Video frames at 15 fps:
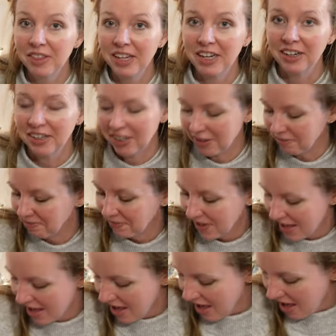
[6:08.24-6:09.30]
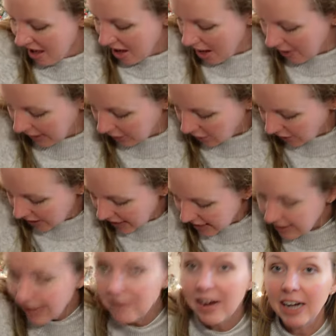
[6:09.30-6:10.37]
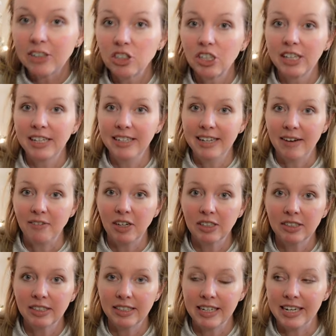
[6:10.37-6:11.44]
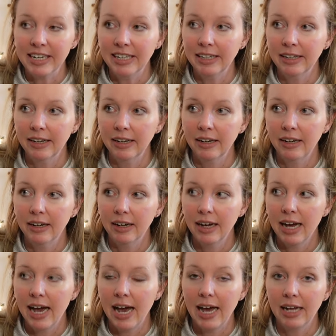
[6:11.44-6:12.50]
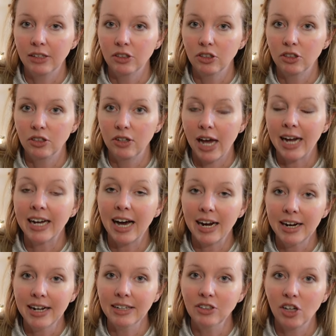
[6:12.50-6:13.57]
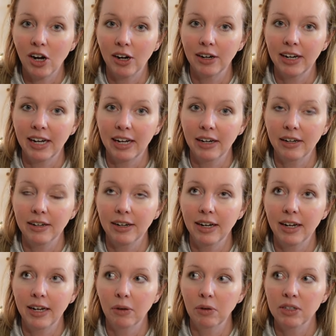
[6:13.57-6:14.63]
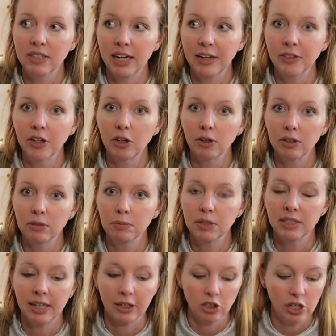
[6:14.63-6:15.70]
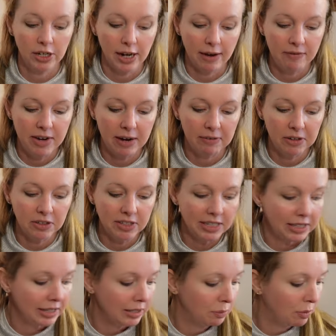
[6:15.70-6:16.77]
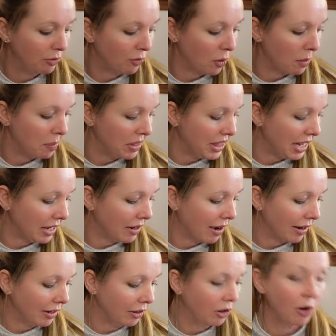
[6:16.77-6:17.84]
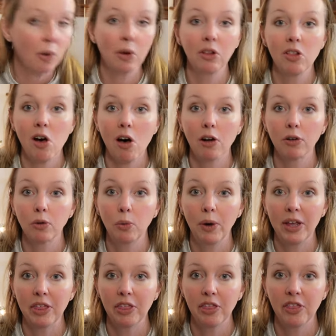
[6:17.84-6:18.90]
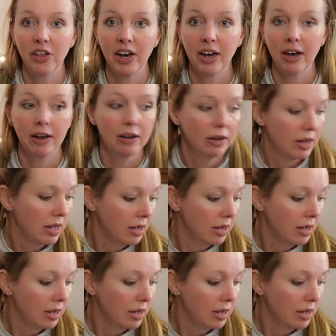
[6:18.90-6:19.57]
of the year, yeah. Alright, so these I've actually never seen I got it at Target, it was in the Christmas section. I've never seen these before, but they kind of go along with the